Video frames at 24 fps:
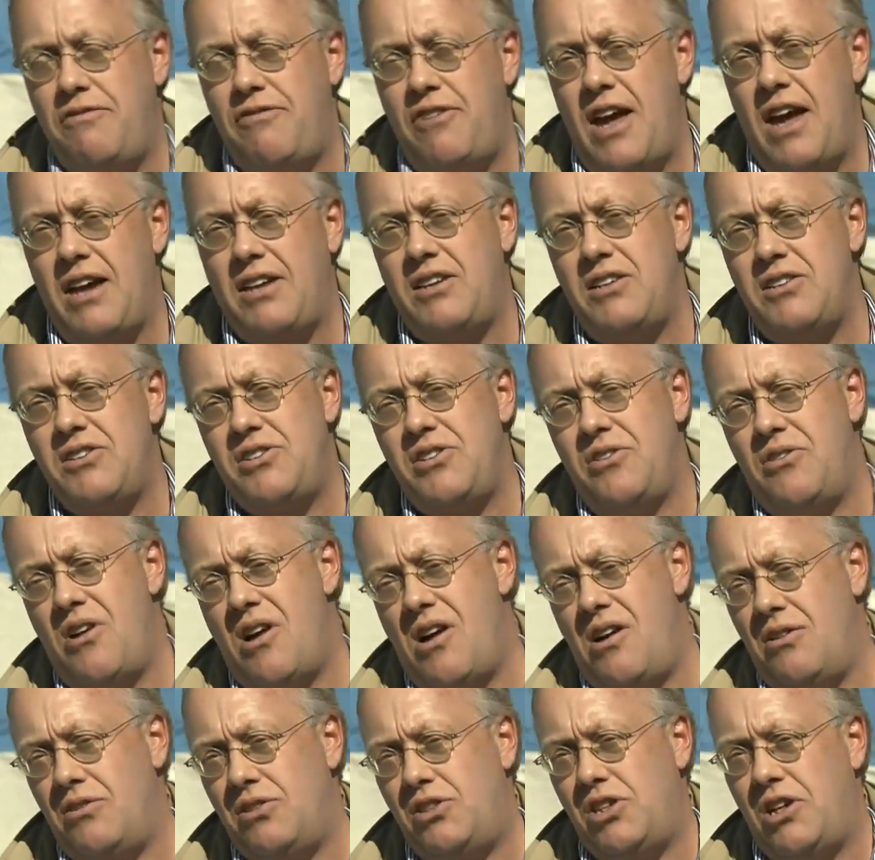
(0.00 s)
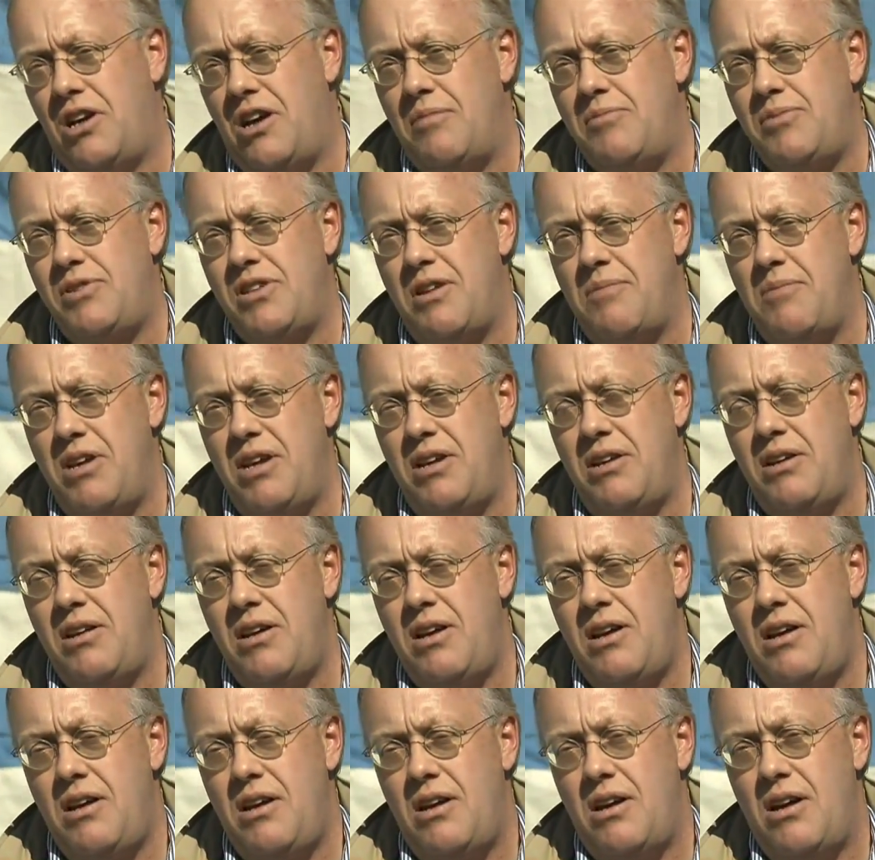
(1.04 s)
Because the fact is there are no jobs. I mean,
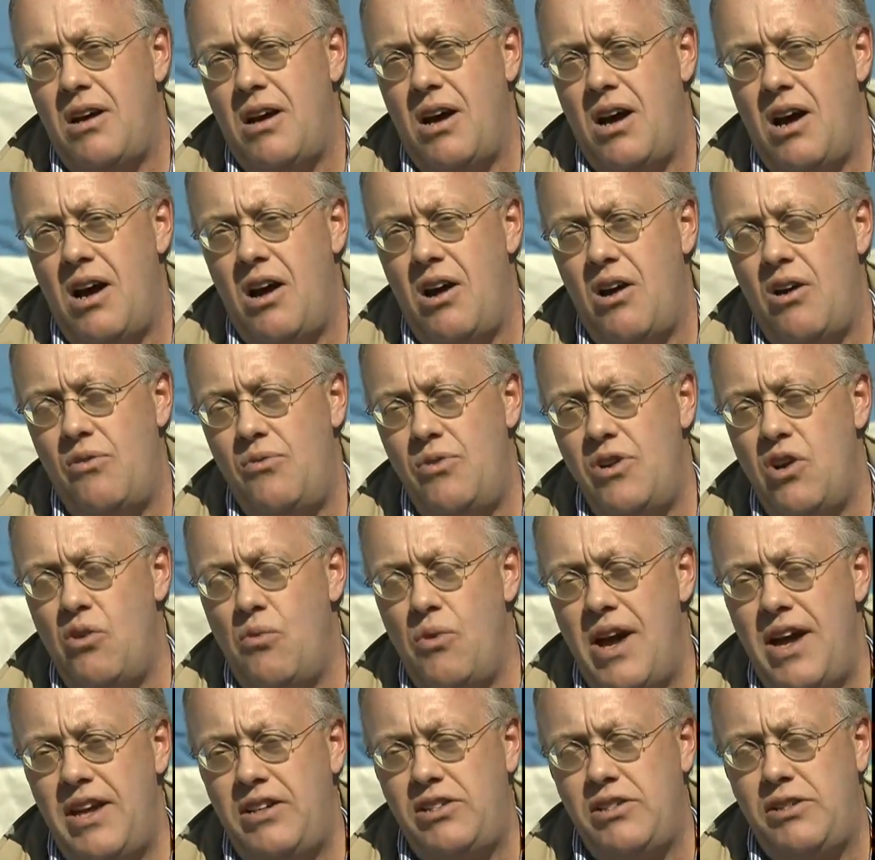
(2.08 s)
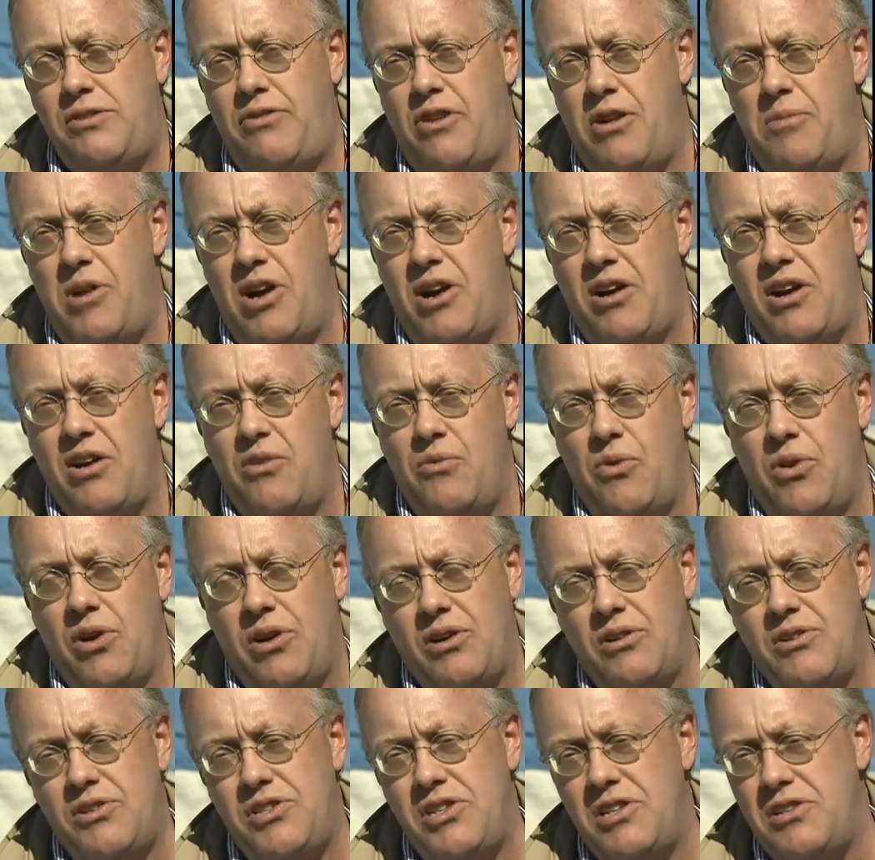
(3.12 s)
real wages for American
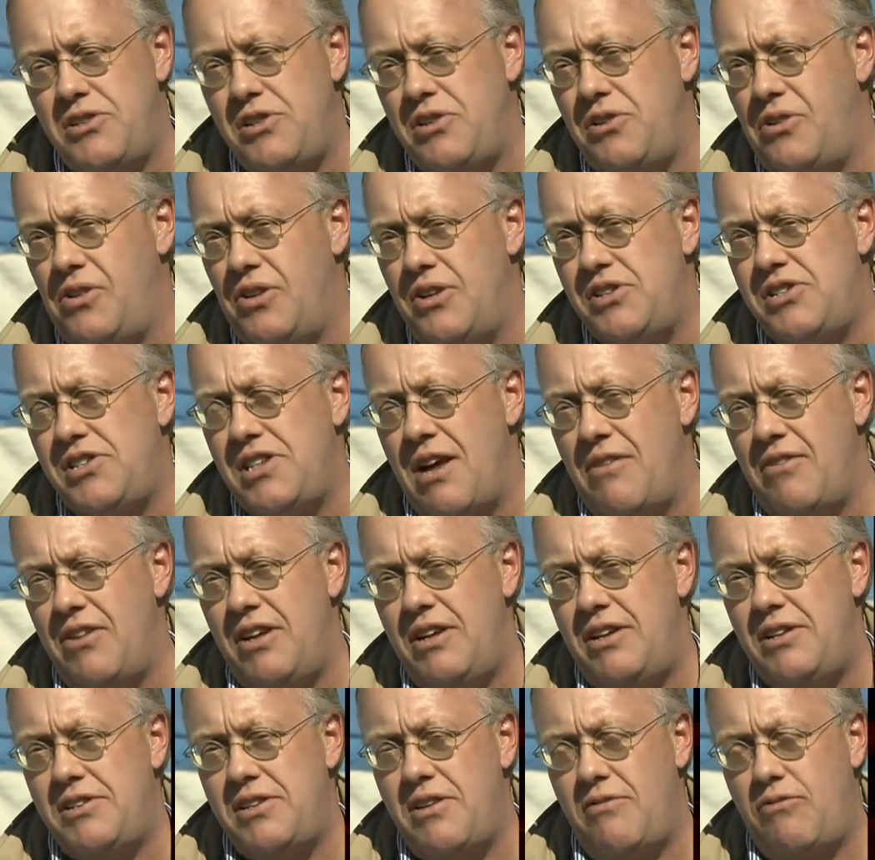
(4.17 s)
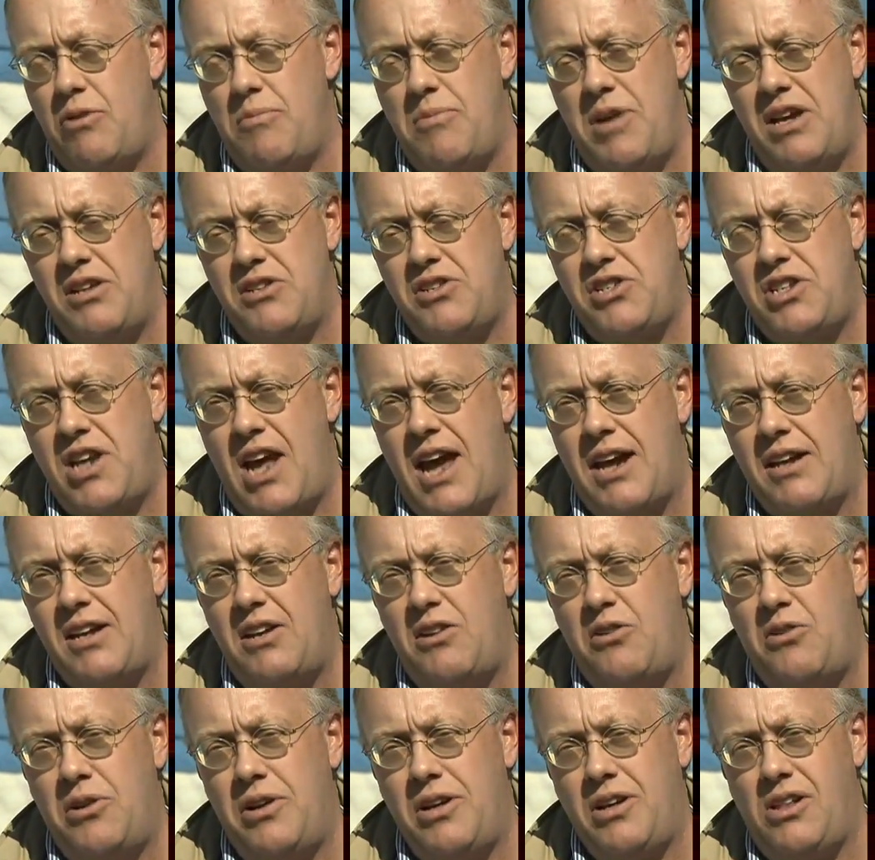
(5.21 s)
workers since the early 70s have remained
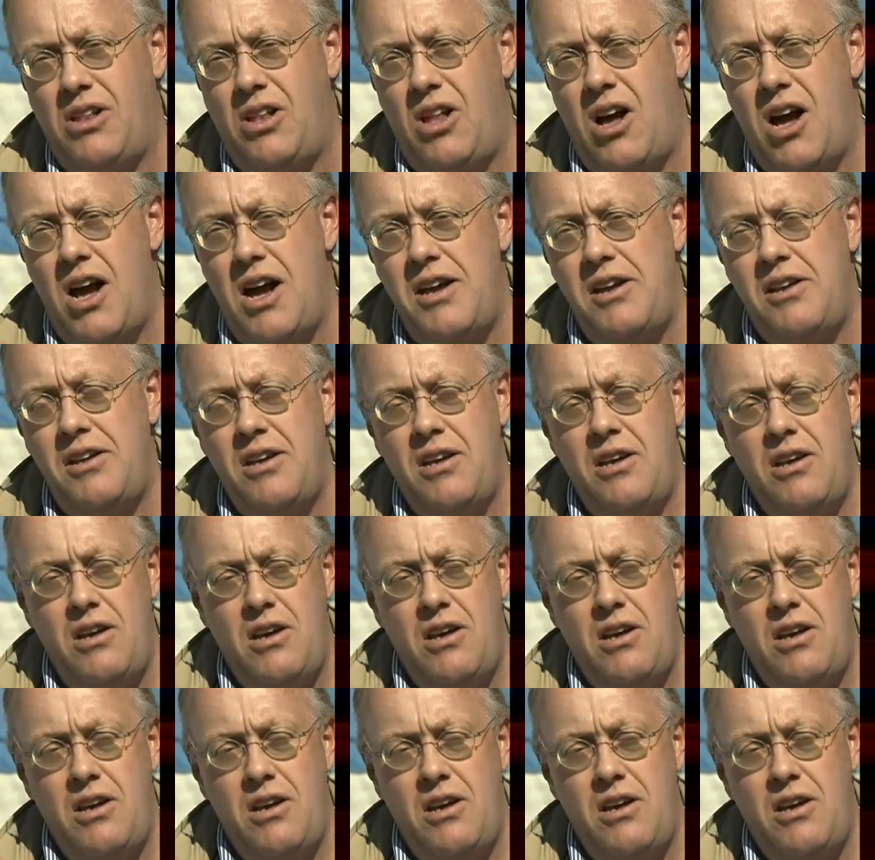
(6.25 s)
stagnant or declined.